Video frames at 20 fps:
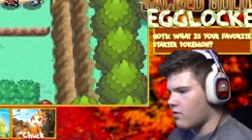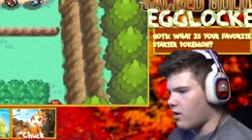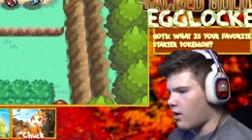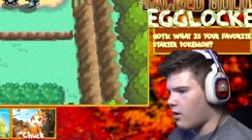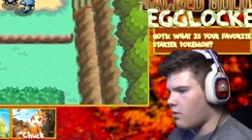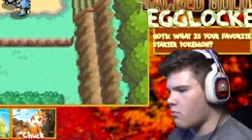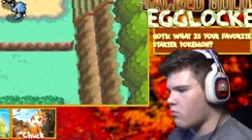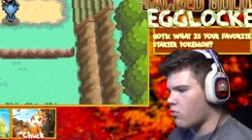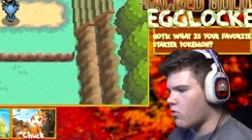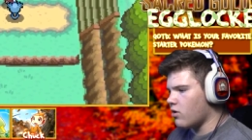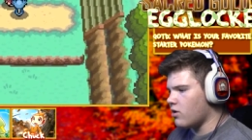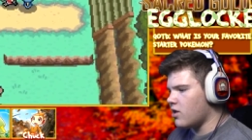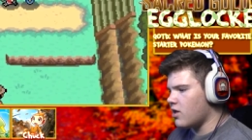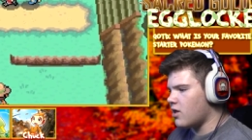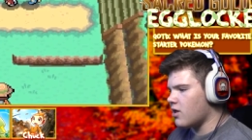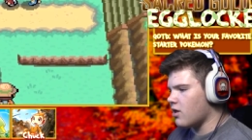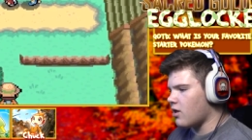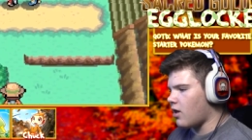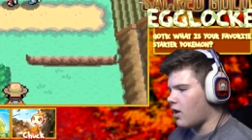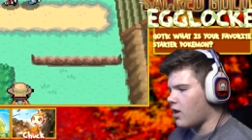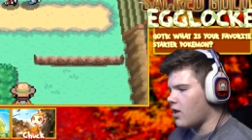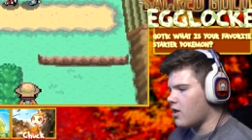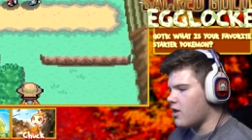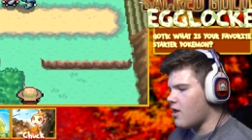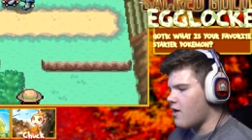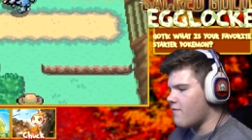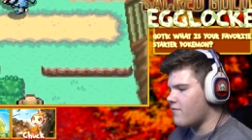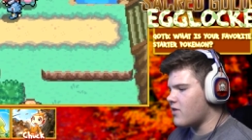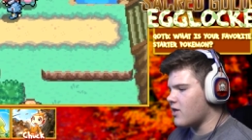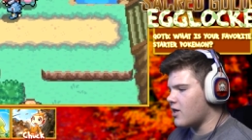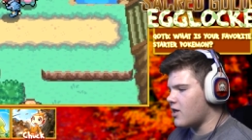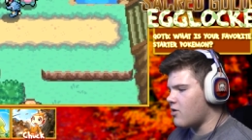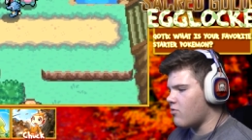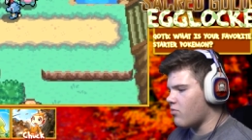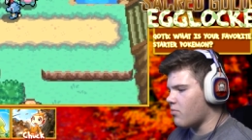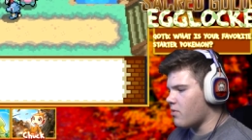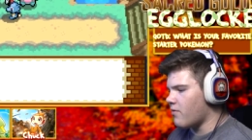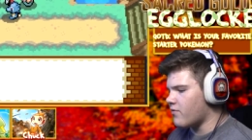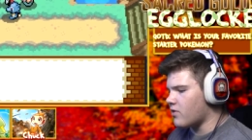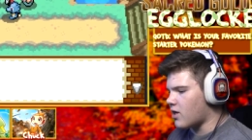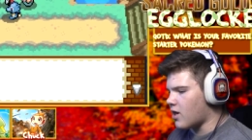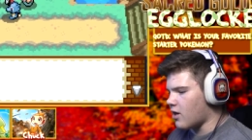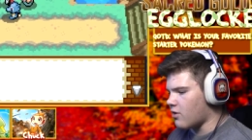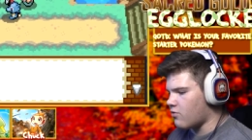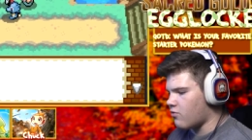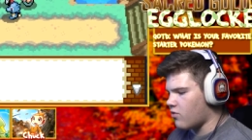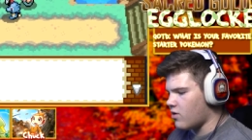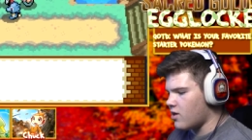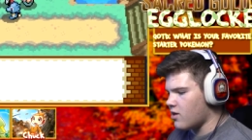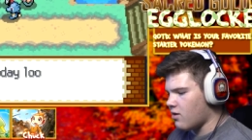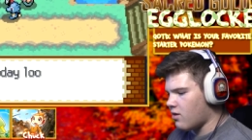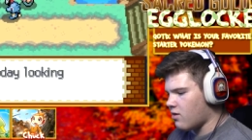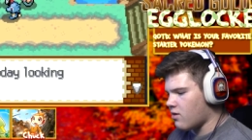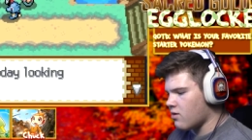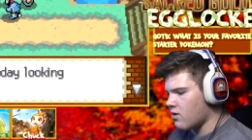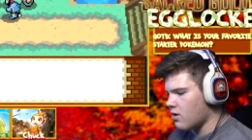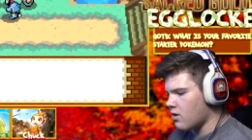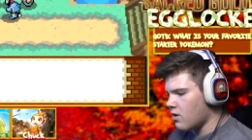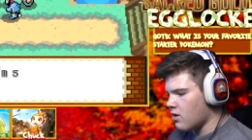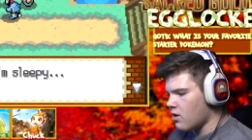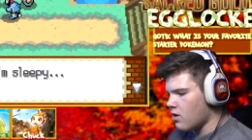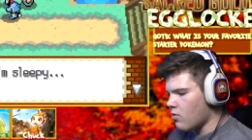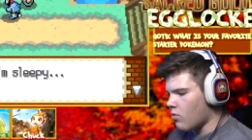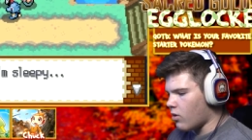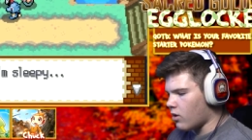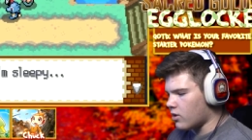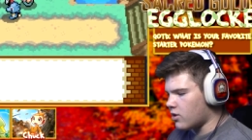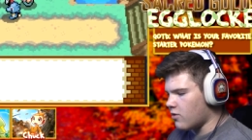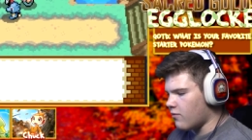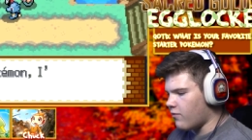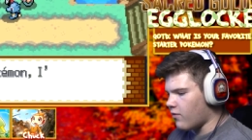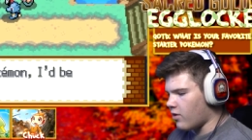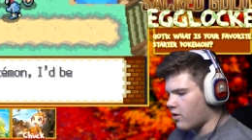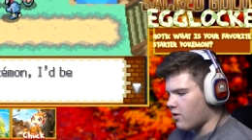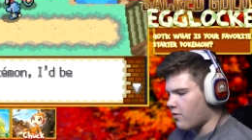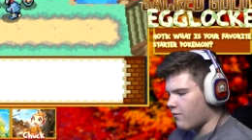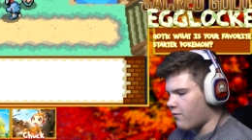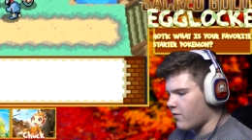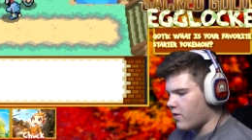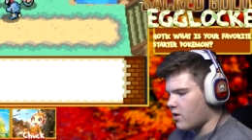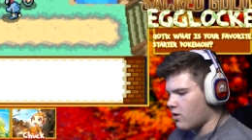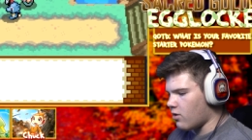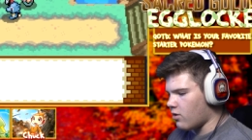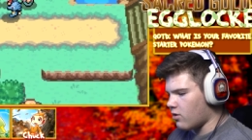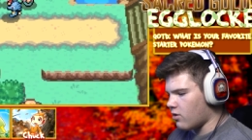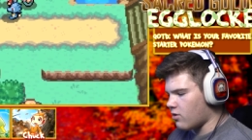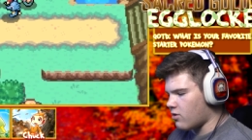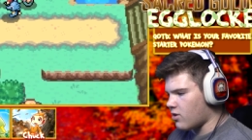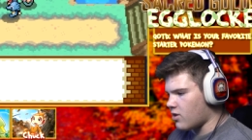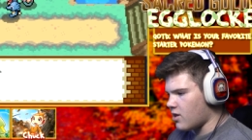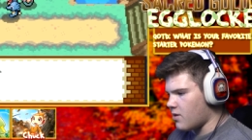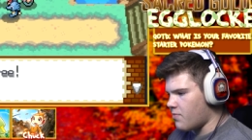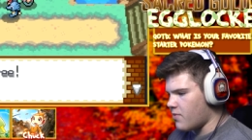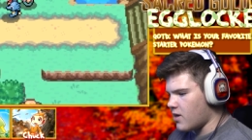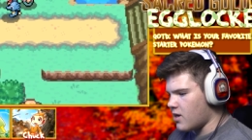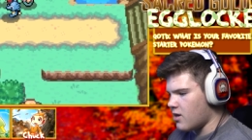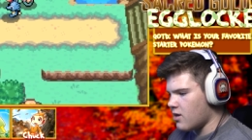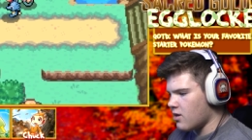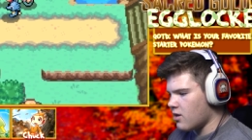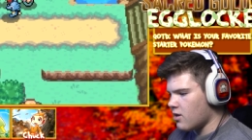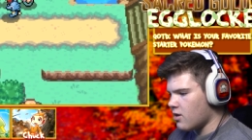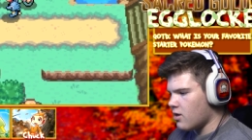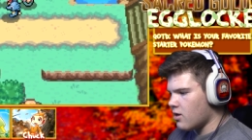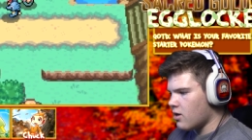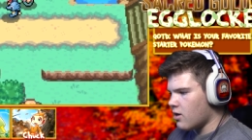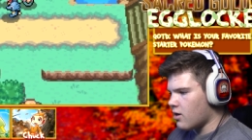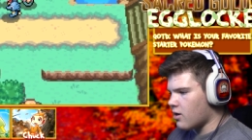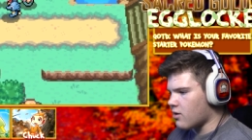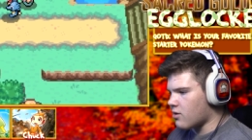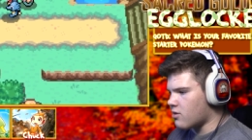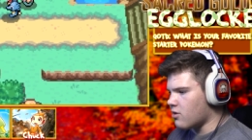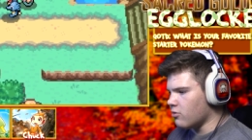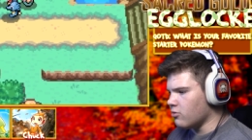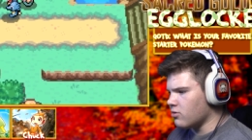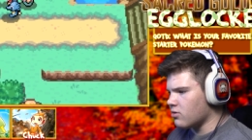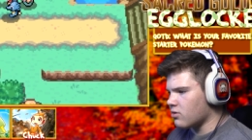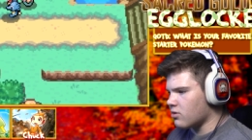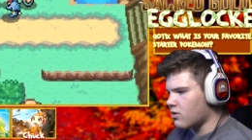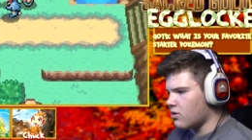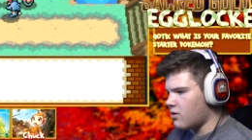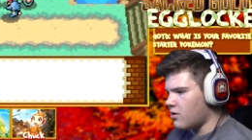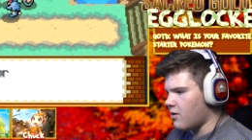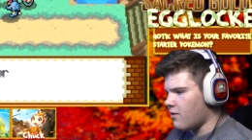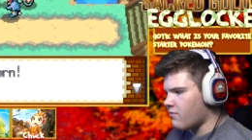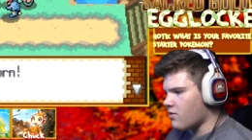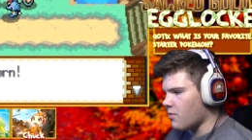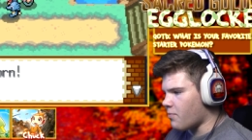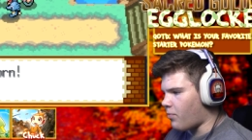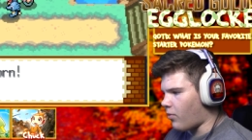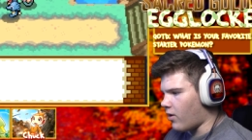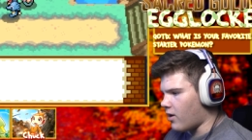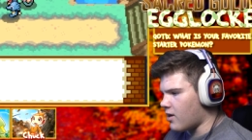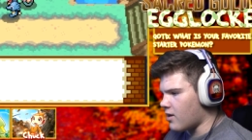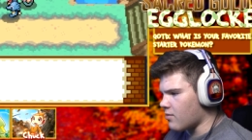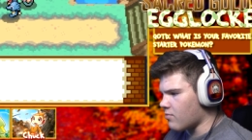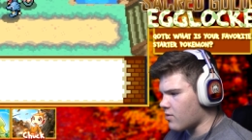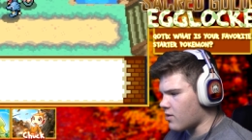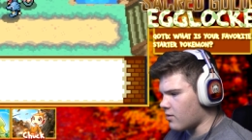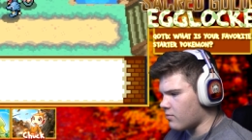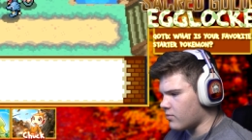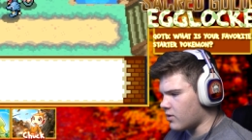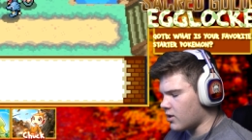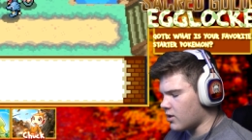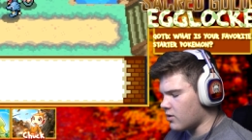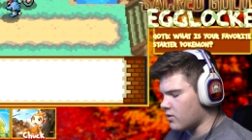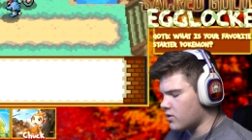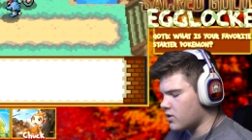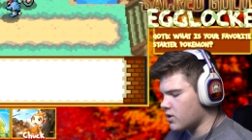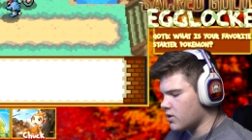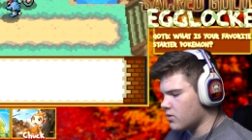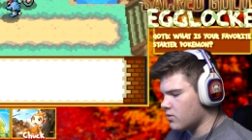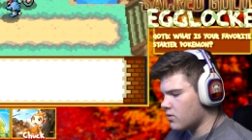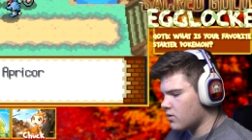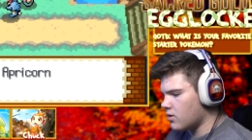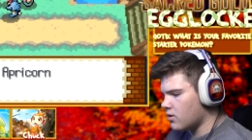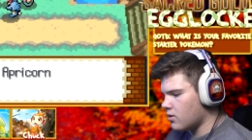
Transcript: I'm really... I love that he removed the cut trees. Walk too far, your feet hurt and sleepy. Because don't... You have to bring him something, don't you?